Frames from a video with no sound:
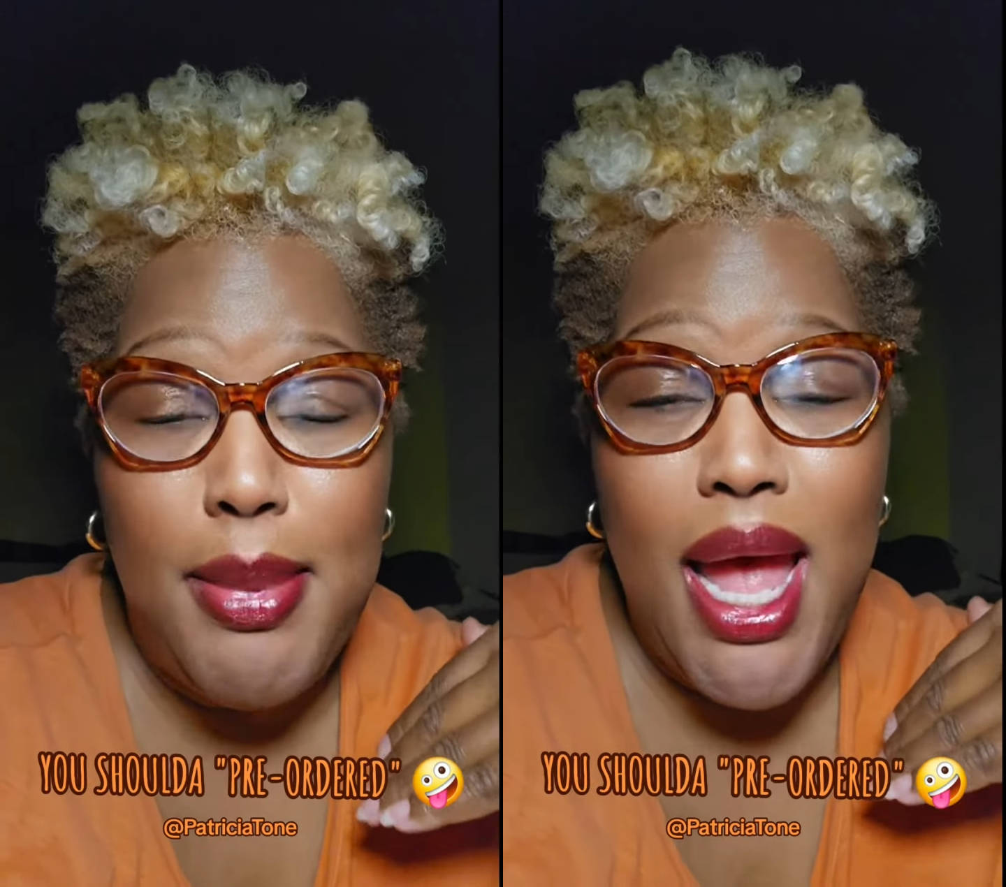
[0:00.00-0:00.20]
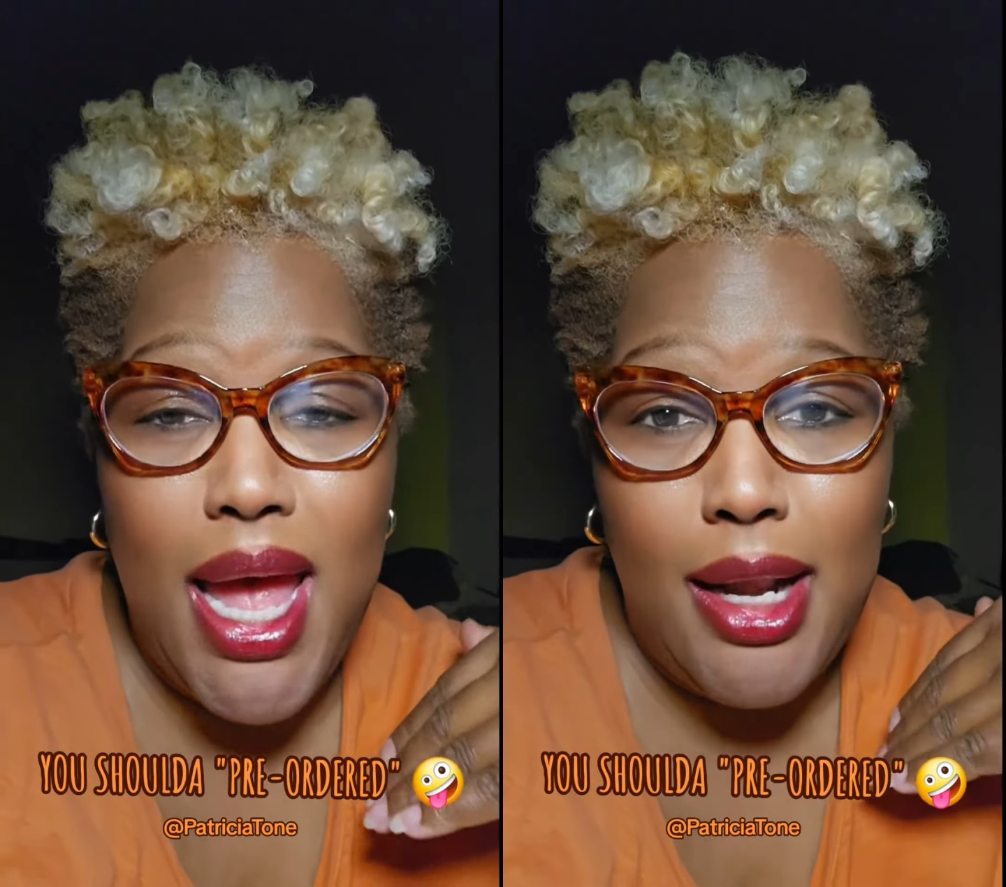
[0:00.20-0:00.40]

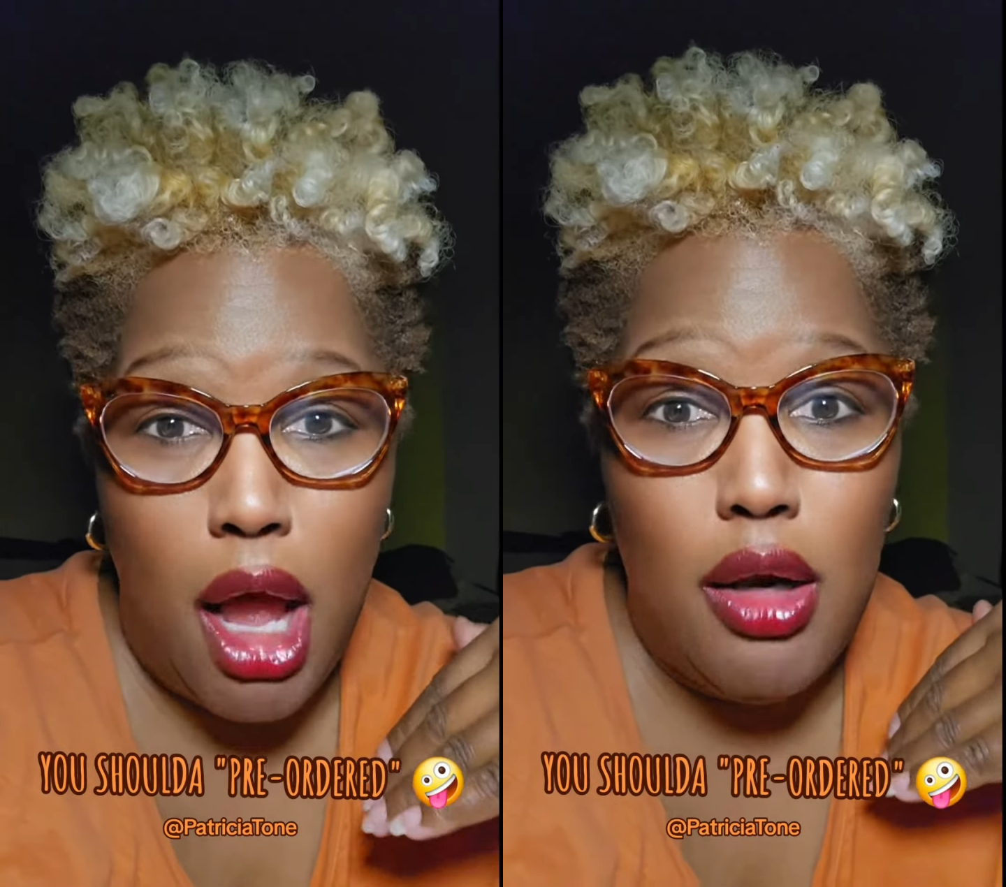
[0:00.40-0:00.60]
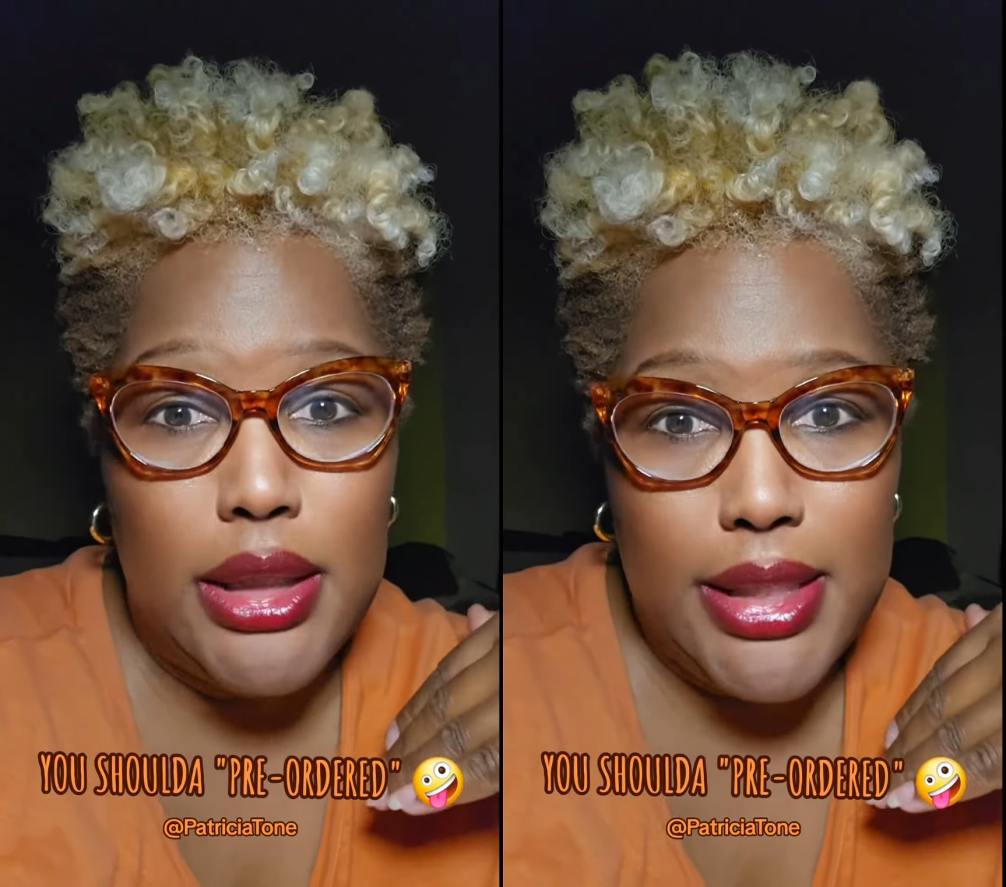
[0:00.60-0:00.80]
buying
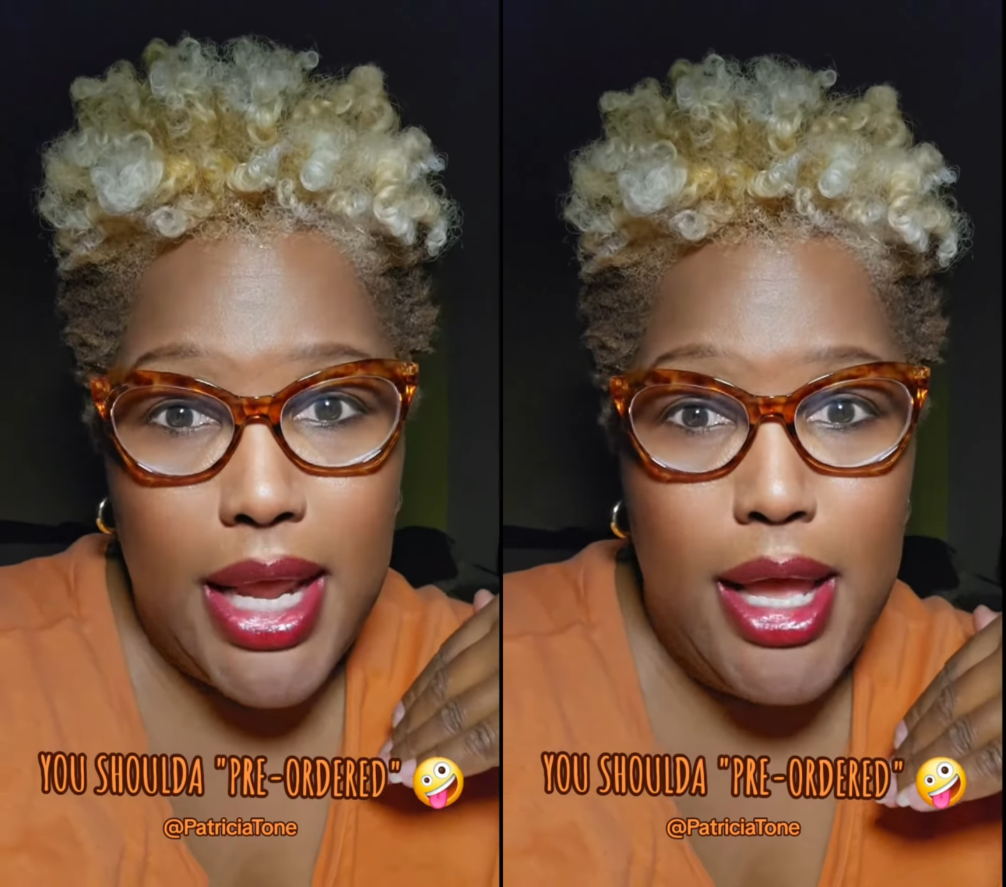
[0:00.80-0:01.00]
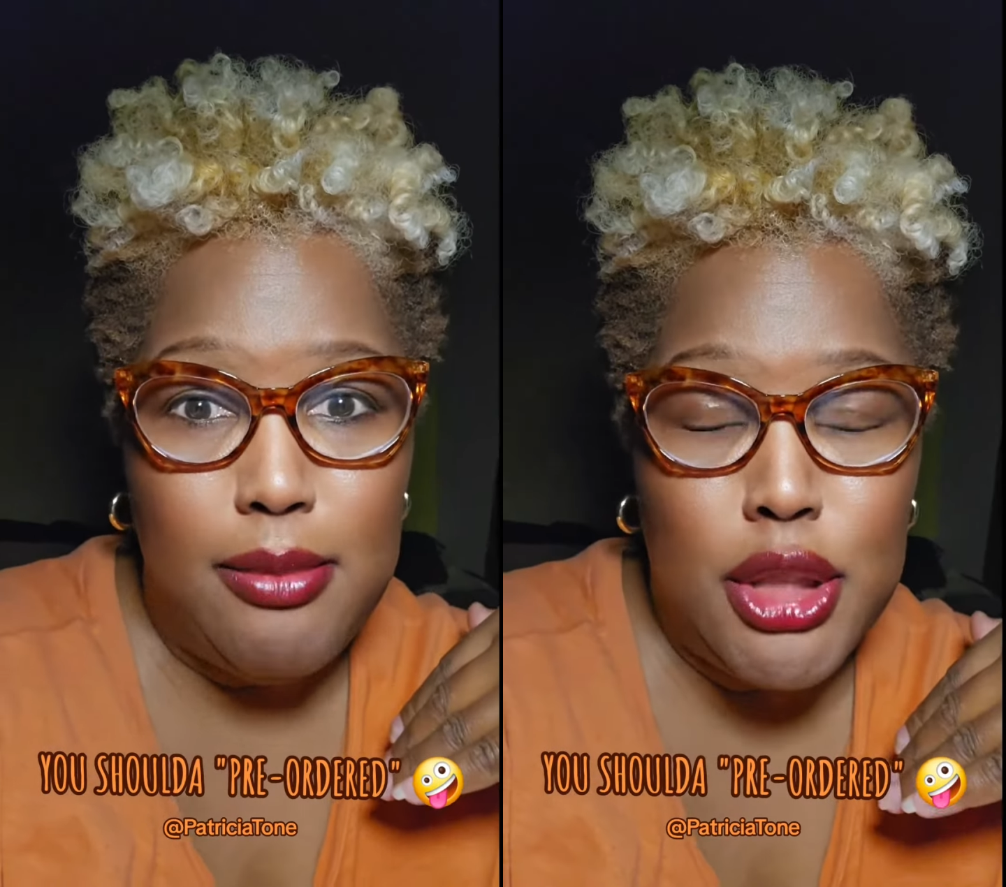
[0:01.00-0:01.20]
all the
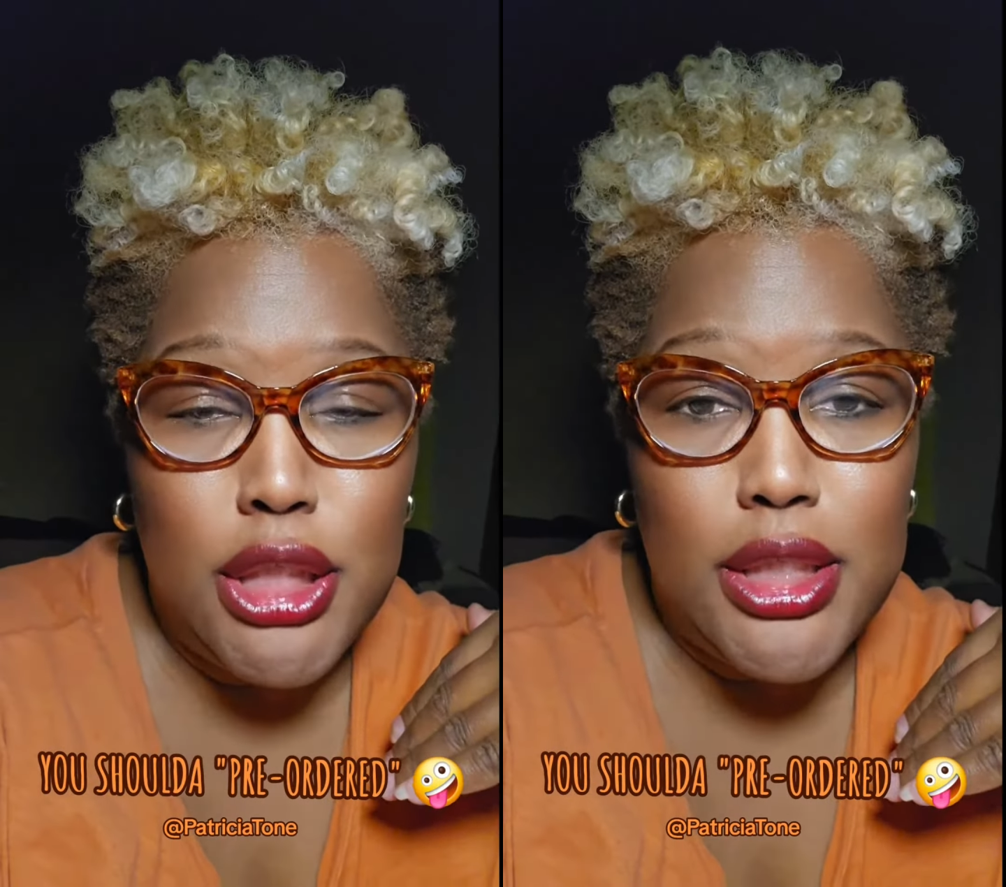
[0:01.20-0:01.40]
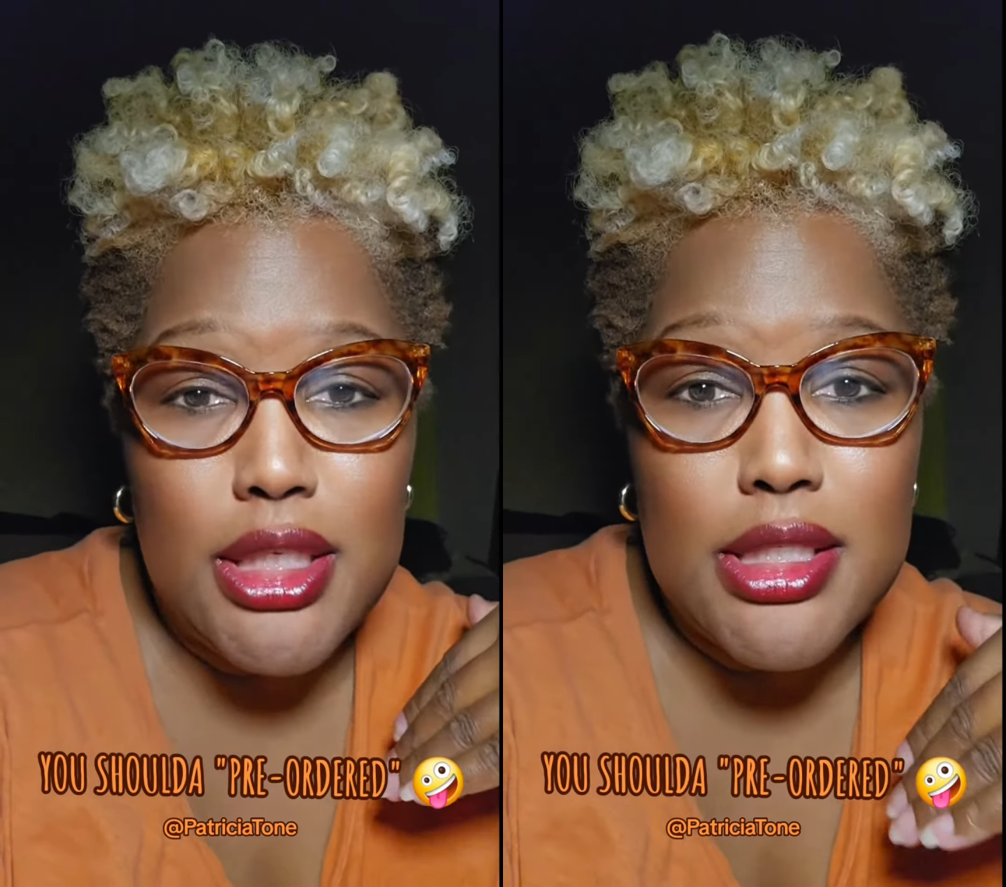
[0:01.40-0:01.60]
damn
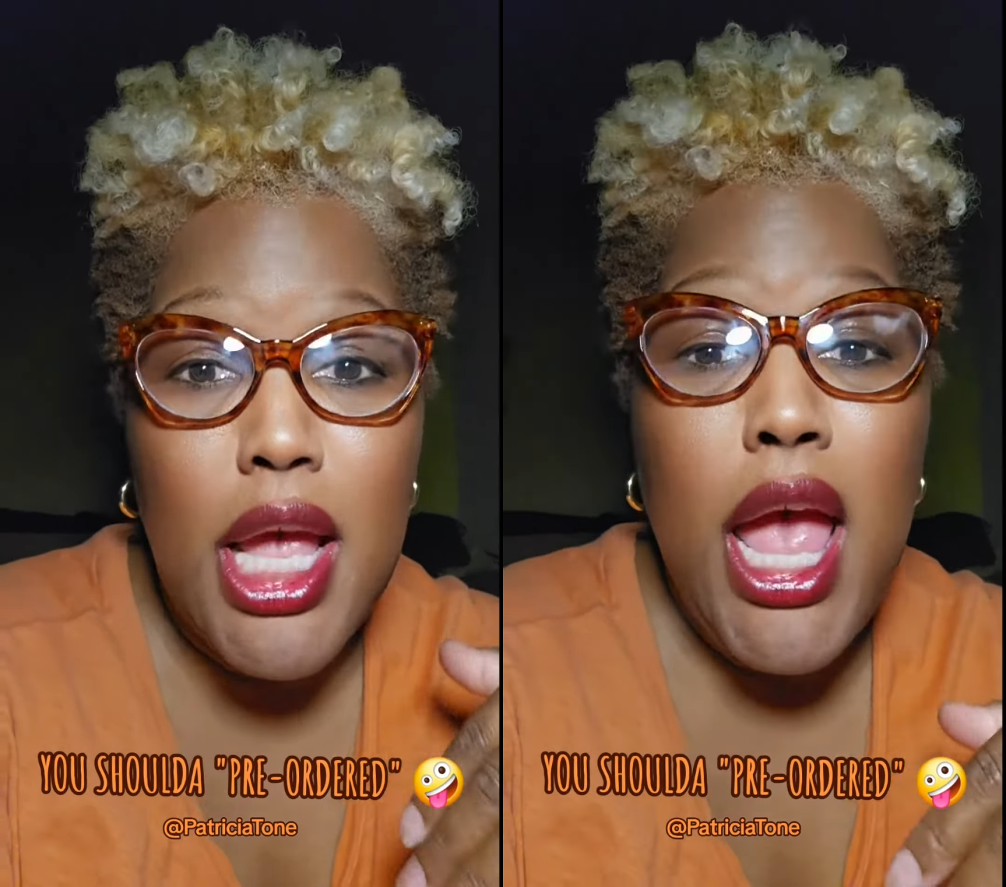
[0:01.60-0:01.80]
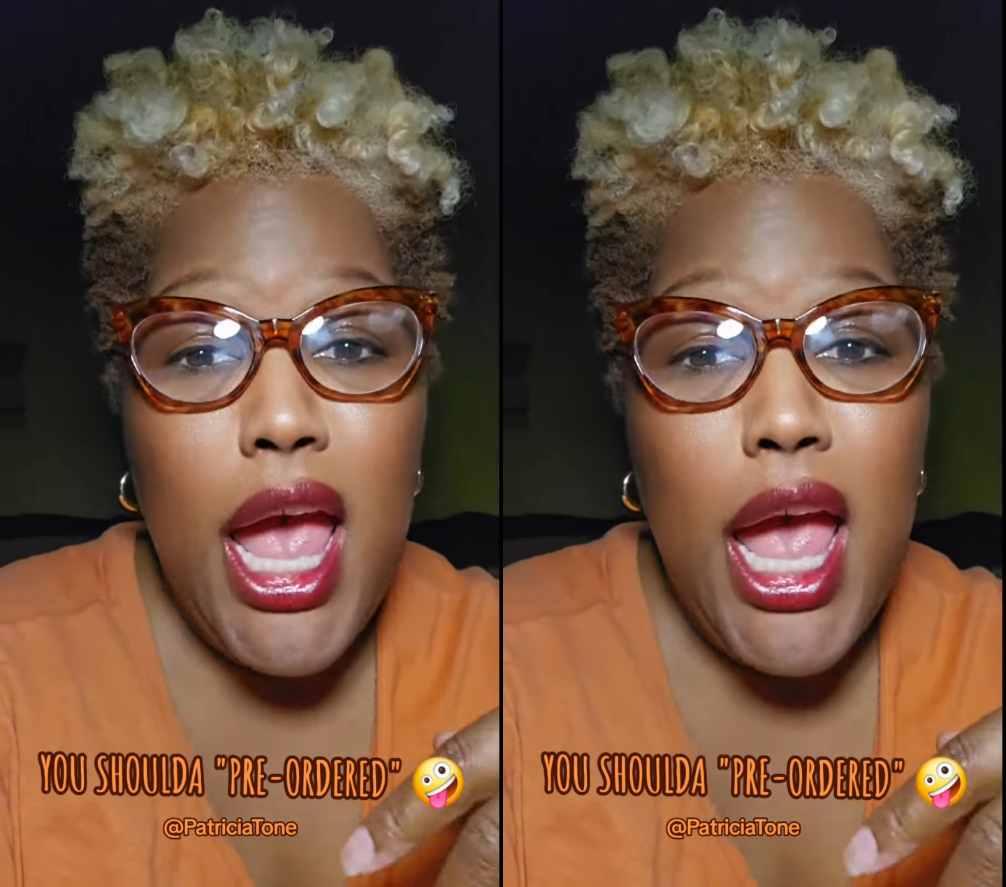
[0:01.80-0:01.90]
cookies